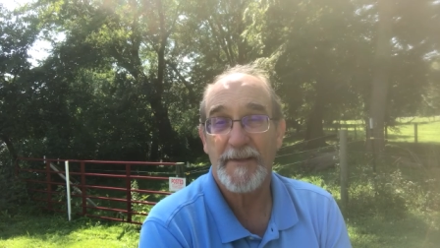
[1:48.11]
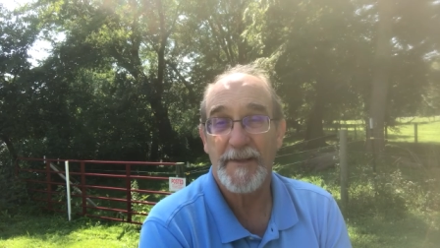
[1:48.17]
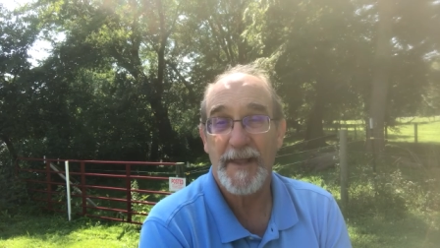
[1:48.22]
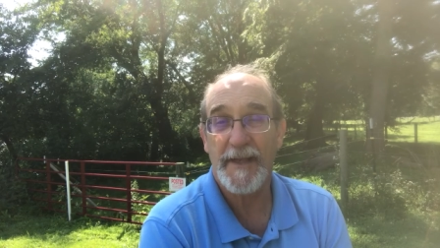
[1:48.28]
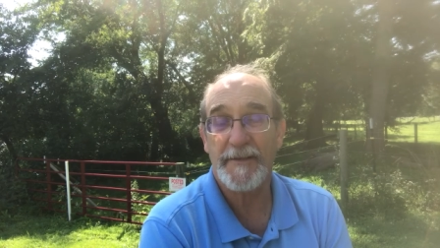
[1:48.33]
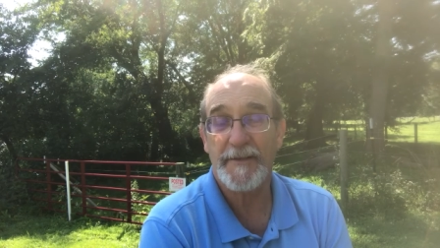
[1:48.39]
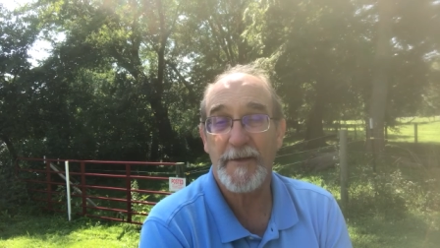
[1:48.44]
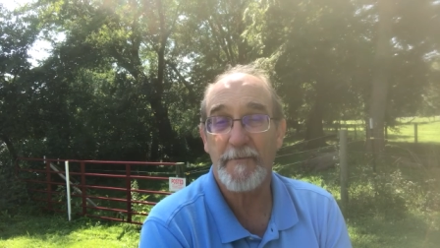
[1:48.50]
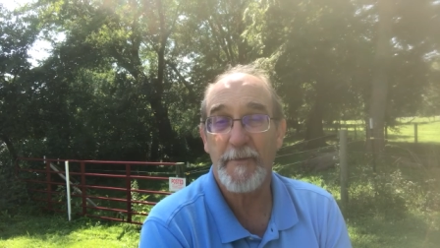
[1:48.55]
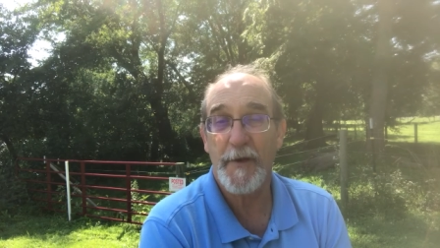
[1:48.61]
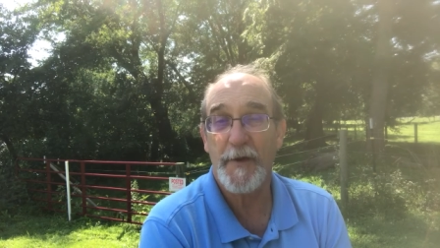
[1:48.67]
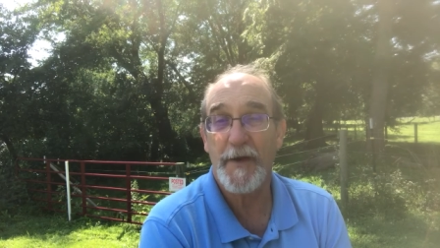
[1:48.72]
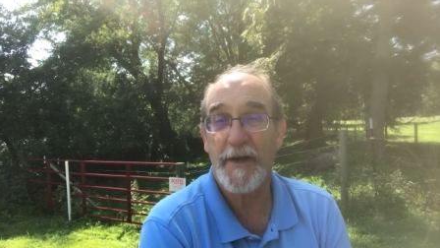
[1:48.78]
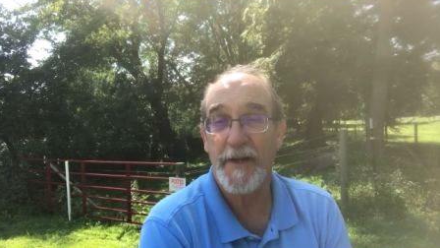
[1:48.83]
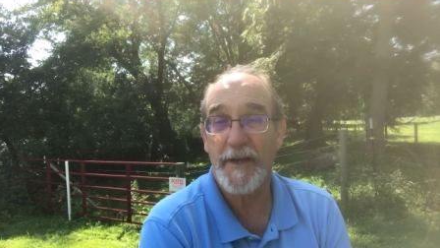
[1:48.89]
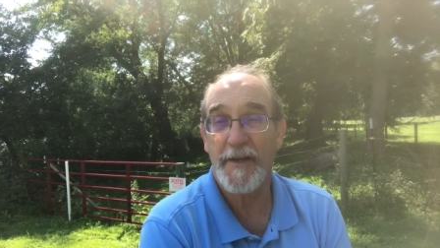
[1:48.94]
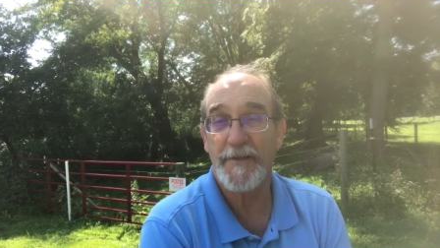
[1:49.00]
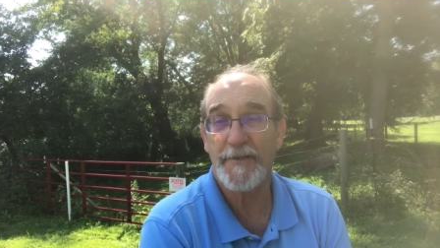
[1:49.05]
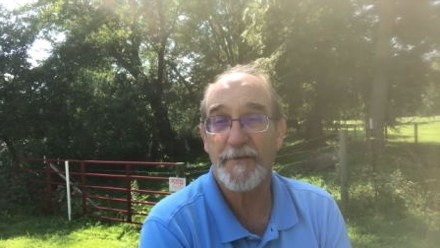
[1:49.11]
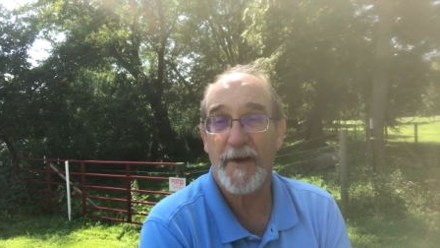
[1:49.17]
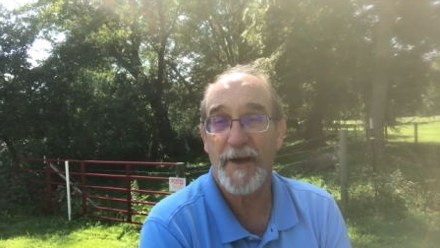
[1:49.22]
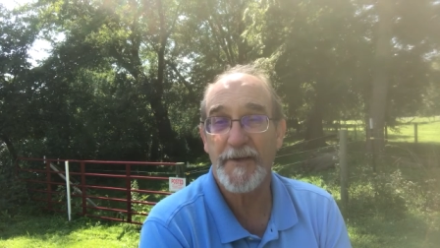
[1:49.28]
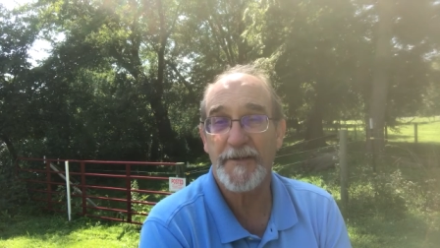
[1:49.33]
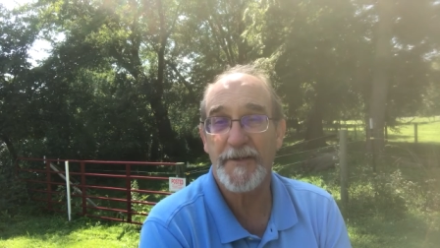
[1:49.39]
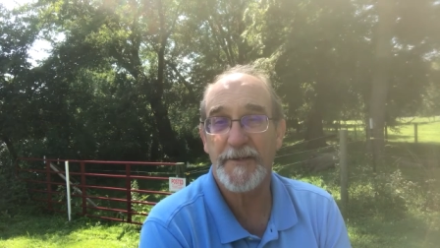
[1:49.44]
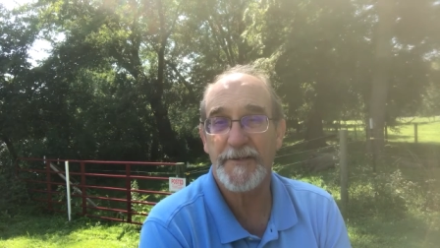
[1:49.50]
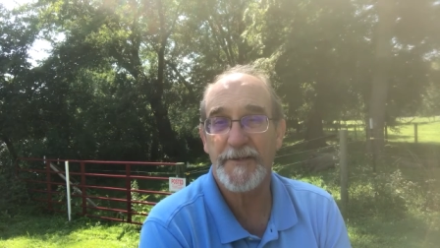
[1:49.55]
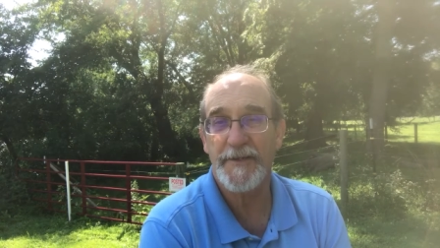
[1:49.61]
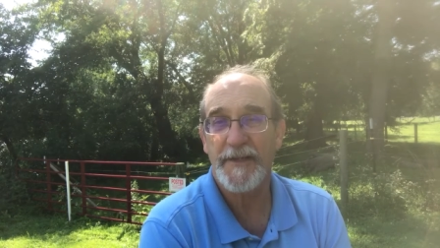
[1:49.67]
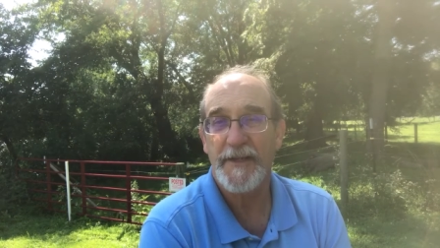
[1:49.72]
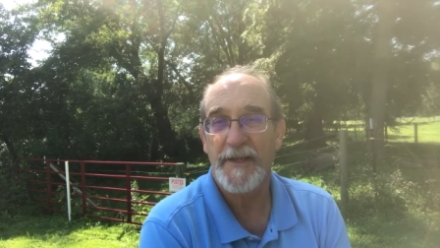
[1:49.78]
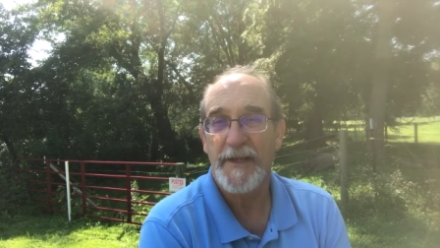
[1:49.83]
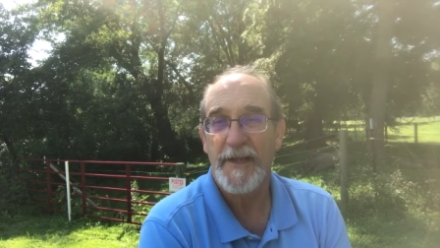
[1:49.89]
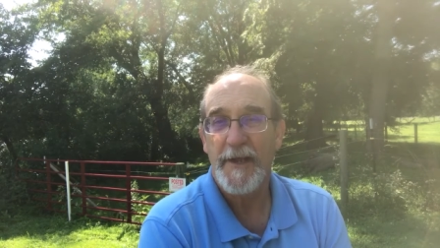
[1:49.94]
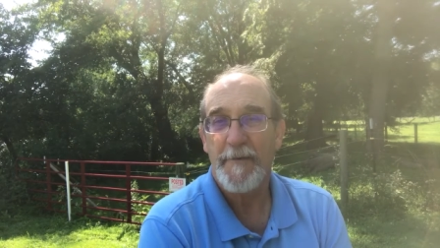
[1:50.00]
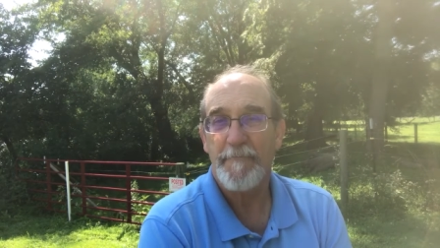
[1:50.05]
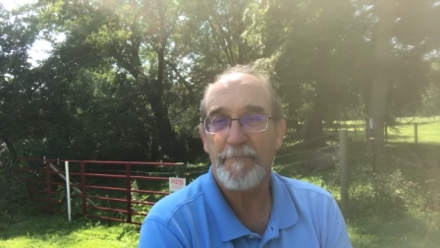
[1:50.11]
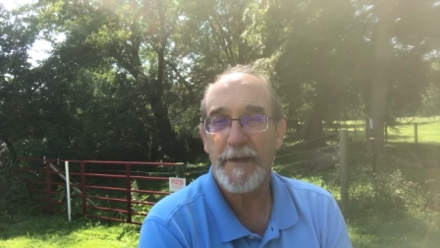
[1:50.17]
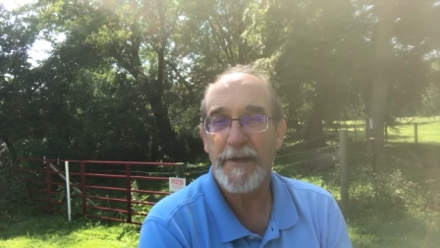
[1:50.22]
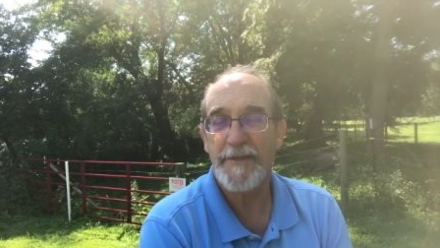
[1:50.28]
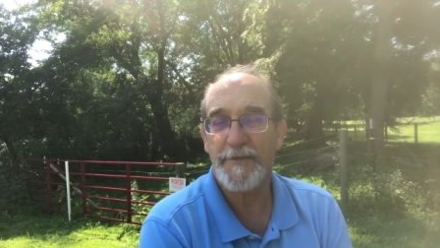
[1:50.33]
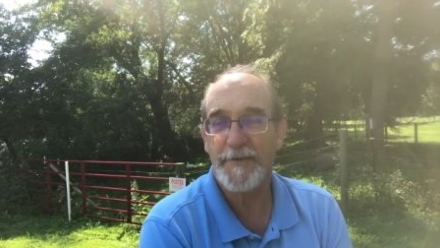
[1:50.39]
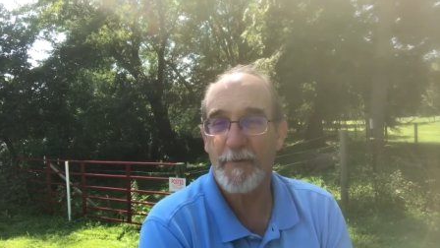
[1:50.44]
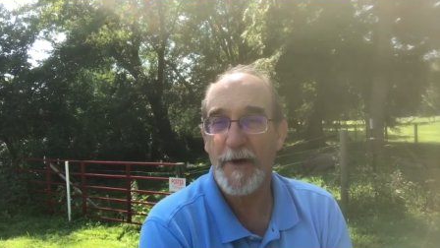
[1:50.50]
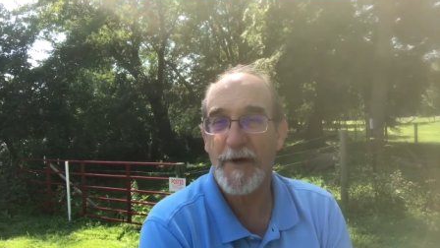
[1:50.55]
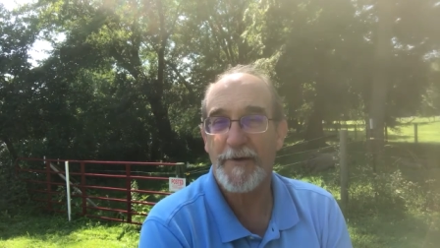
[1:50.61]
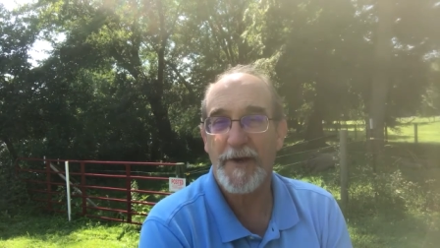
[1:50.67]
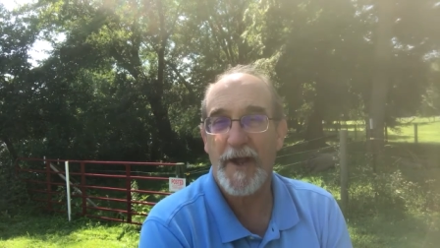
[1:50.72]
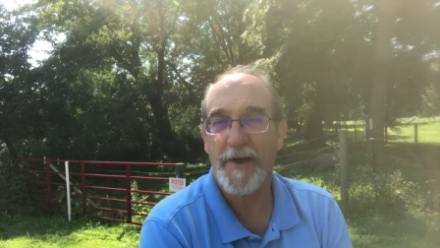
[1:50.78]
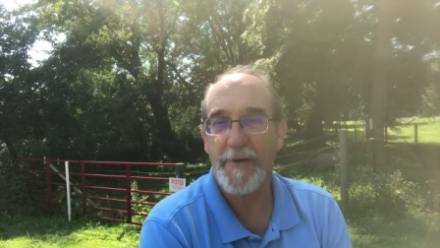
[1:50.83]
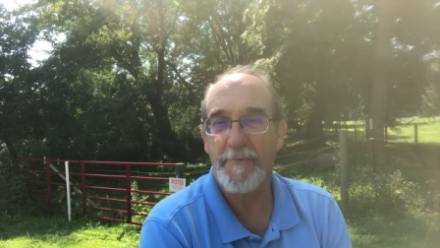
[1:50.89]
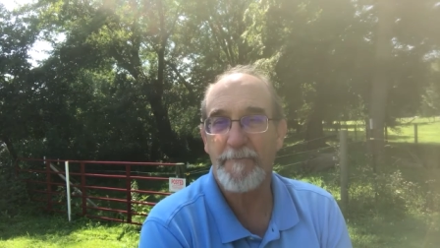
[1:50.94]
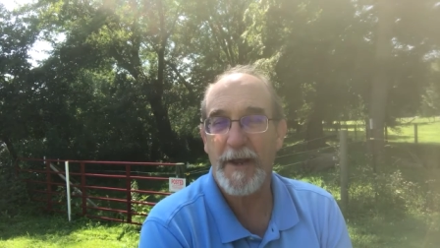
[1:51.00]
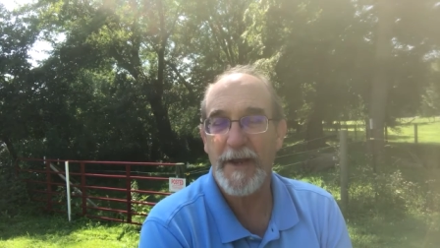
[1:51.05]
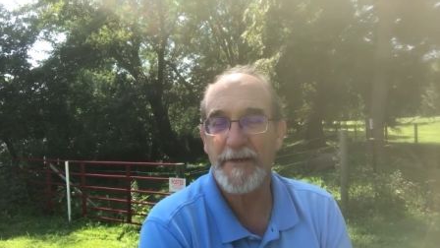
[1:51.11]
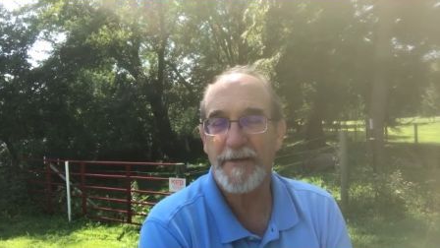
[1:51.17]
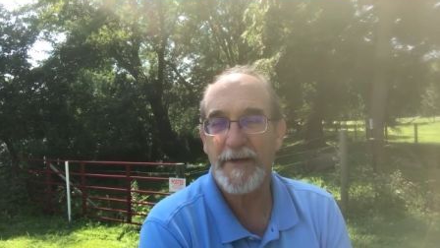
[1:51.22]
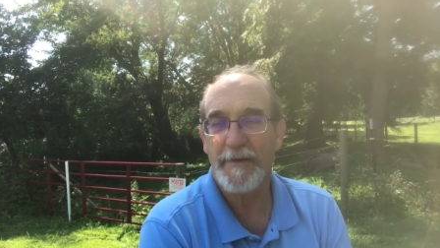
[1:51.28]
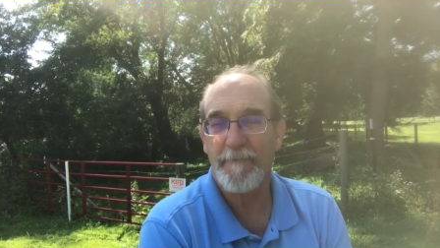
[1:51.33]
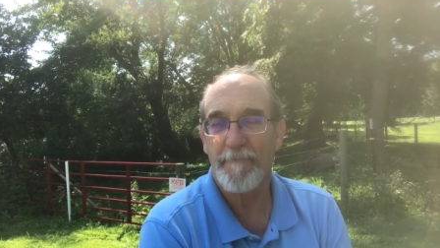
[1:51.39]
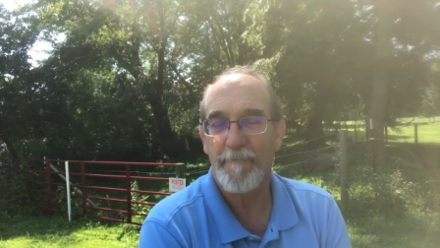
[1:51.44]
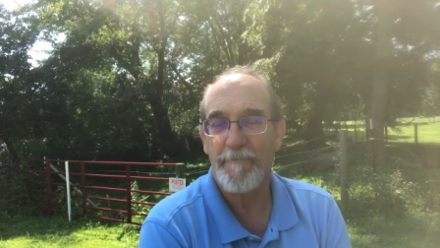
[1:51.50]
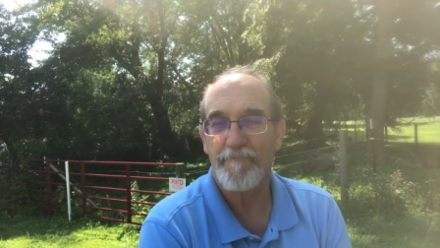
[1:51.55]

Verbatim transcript: that community is righteous, means we are not abandoned.